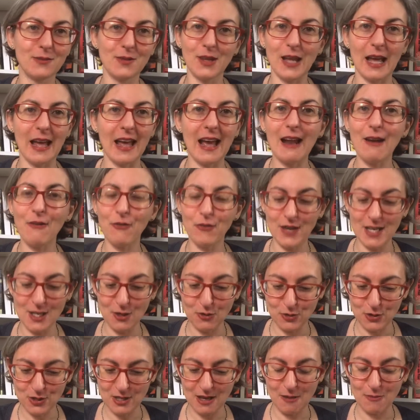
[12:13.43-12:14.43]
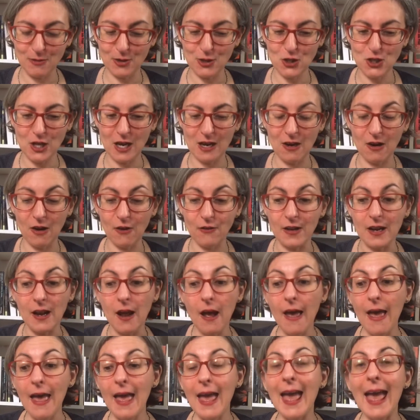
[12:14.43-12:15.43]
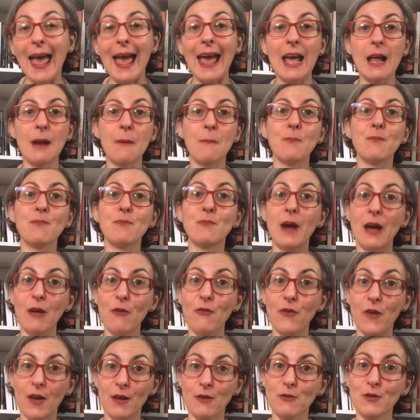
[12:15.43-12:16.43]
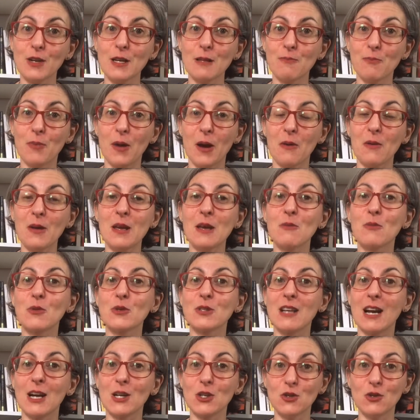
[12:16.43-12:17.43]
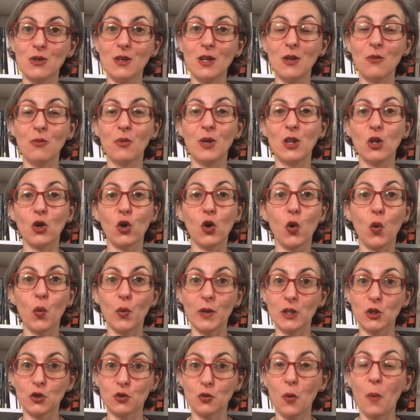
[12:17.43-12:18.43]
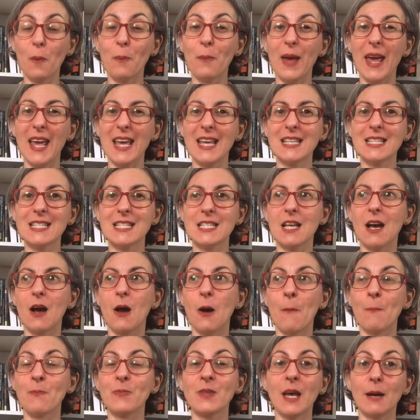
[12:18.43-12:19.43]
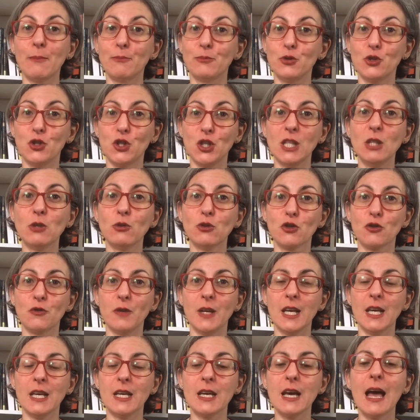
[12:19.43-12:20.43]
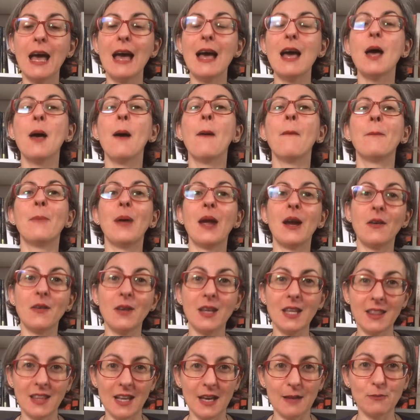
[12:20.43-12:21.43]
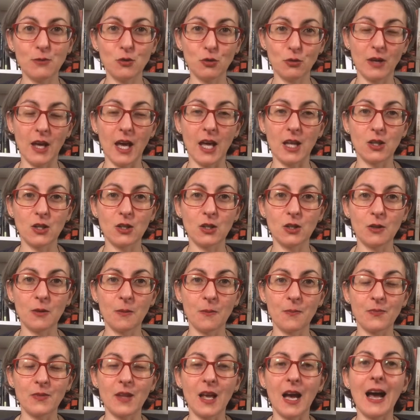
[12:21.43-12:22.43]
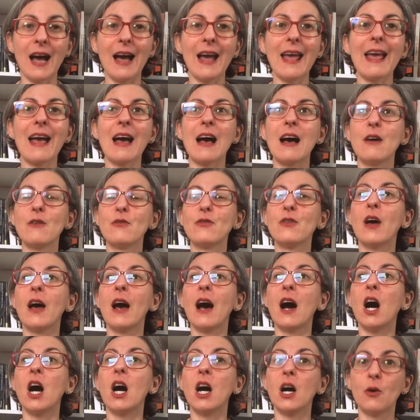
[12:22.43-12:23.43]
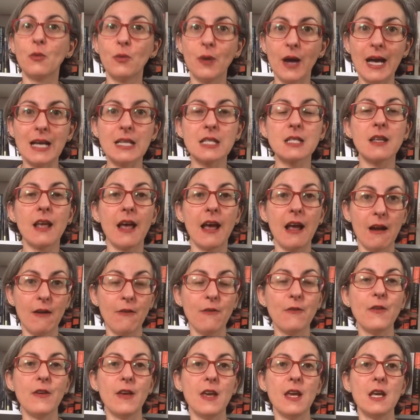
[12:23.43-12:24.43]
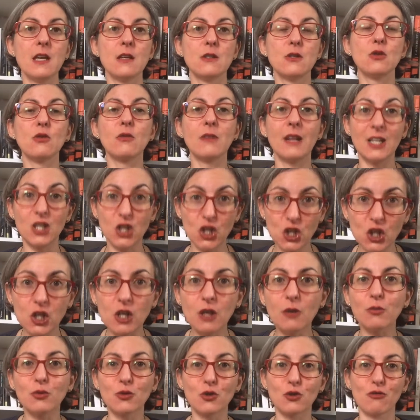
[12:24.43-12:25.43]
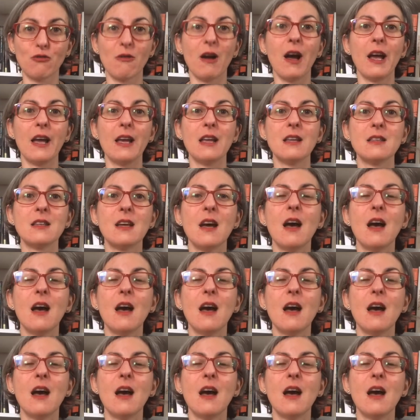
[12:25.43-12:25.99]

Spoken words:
Elfie knows how much I love it. And my favorite pairing was actually with a Cointreau-based cappuccino drink, pairing them together. I have harassed Elfie so that she would try it